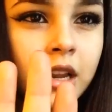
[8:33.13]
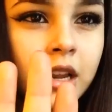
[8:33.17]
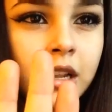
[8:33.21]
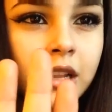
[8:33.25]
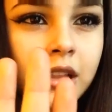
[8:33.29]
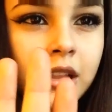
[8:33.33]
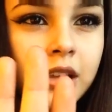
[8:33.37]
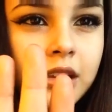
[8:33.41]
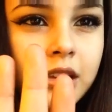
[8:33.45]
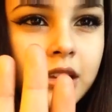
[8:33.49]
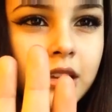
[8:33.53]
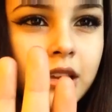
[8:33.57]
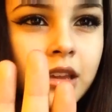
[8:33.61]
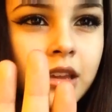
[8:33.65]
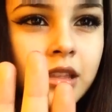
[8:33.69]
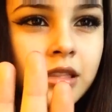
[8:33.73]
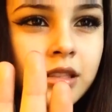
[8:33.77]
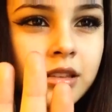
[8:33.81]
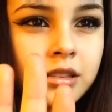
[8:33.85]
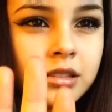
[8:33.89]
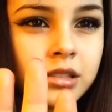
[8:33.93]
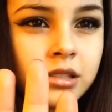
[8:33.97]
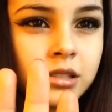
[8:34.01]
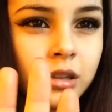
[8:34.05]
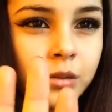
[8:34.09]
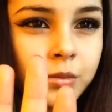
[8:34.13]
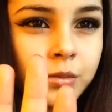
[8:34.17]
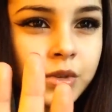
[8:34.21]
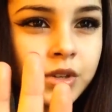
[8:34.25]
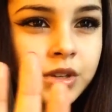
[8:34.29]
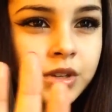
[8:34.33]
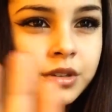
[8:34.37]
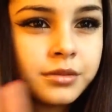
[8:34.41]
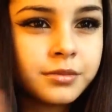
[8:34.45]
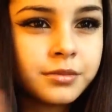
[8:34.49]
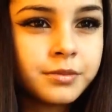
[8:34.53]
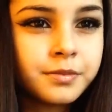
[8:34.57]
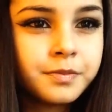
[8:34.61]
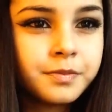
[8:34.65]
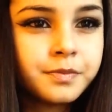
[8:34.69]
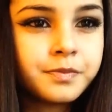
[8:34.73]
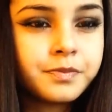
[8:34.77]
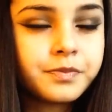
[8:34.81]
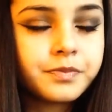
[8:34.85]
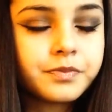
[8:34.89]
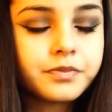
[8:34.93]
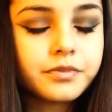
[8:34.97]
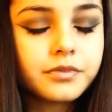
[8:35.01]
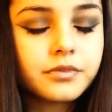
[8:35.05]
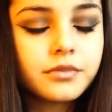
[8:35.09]
it like in the summer,
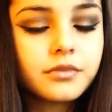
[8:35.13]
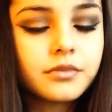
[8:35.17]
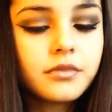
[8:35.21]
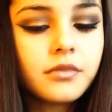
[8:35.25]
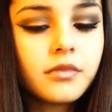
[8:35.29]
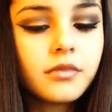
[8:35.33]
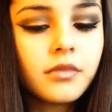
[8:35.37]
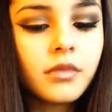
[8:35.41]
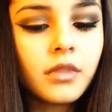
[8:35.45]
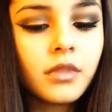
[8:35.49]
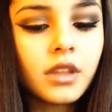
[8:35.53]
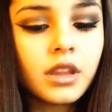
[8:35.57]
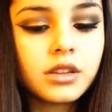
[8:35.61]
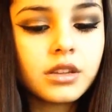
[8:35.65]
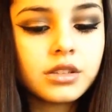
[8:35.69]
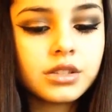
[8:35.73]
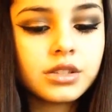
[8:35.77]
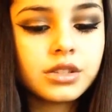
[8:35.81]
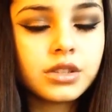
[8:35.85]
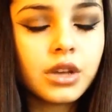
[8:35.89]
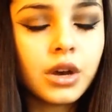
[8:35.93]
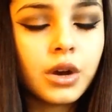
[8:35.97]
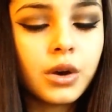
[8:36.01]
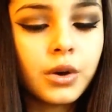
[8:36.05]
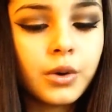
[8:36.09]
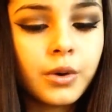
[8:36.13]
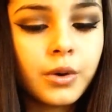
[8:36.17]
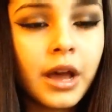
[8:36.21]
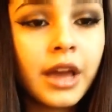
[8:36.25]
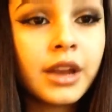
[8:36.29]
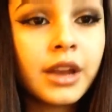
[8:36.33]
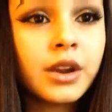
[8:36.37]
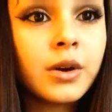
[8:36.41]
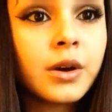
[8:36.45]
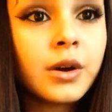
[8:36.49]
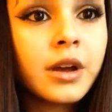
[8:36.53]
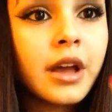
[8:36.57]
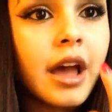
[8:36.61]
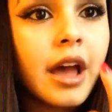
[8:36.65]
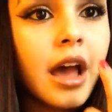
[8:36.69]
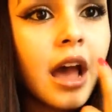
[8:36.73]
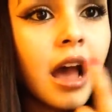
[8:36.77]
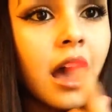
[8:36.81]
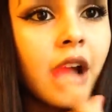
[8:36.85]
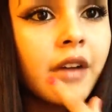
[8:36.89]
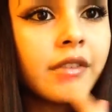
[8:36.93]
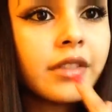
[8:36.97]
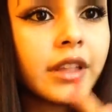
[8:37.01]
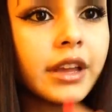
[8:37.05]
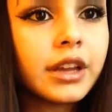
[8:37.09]
so I know I
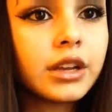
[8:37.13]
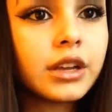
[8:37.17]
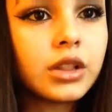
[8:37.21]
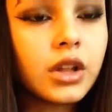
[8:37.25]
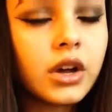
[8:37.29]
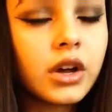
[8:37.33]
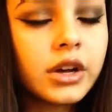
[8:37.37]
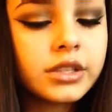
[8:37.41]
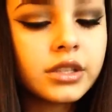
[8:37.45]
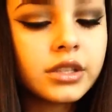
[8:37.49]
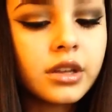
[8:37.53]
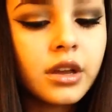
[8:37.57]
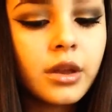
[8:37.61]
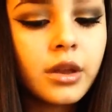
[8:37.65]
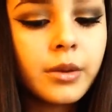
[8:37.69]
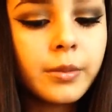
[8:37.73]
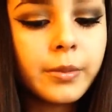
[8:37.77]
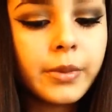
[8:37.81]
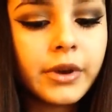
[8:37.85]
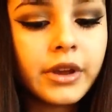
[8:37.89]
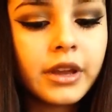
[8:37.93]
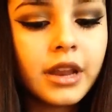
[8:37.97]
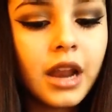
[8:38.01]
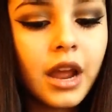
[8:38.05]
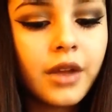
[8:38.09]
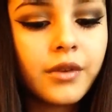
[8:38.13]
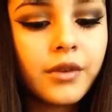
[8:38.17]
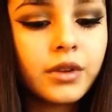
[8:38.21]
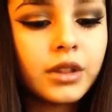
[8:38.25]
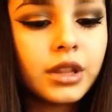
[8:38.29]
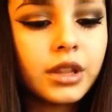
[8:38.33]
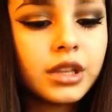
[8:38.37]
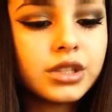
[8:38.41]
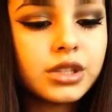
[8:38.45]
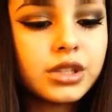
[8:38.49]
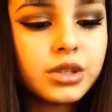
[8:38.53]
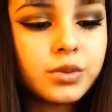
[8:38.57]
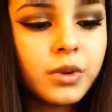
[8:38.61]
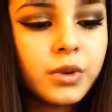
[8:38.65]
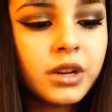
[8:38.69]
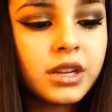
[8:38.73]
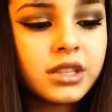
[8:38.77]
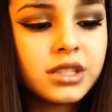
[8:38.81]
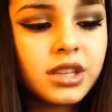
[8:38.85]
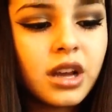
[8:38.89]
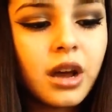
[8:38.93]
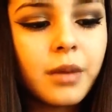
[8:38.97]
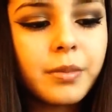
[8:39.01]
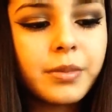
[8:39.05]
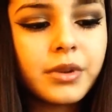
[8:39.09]
have like gloss on, but I really just want
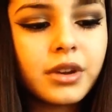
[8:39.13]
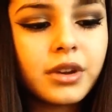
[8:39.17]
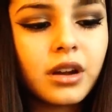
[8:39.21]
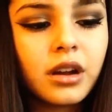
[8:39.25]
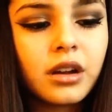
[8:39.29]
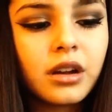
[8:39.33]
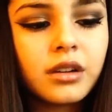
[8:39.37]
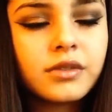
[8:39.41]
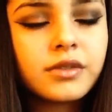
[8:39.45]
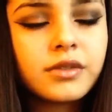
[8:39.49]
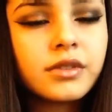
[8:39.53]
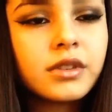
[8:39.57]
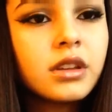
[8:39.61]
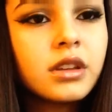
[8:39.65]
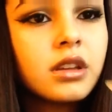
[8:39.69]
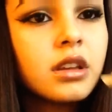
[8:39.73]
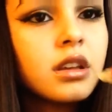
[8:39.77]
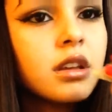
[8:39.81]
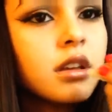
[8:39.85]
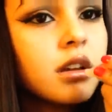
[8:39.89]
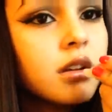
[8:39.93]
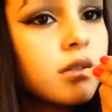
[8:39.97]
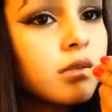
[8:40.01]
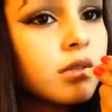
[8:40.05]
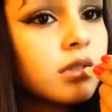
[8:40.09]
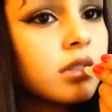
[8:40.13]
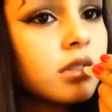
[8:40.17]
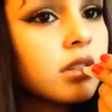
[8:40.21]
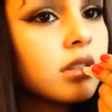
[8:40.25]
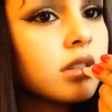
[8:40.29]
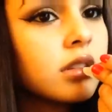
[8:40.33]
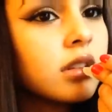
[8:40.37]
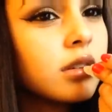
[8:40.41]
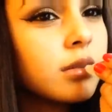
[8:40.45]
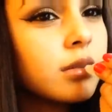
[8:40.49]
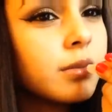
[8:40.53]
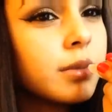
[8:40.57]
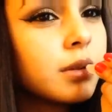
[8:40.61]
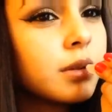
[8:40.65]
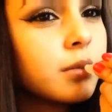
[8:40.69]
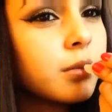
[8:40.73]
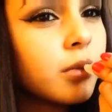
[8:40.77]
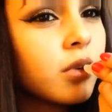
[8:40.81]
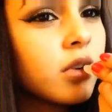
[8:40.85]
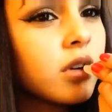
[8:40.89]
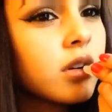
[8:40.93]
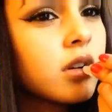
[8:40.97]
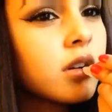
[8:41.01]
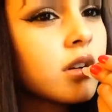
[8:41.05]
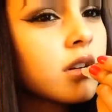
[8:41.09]
to top it off with a little bit
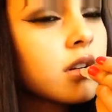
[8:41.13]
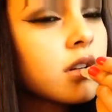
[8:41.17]
more.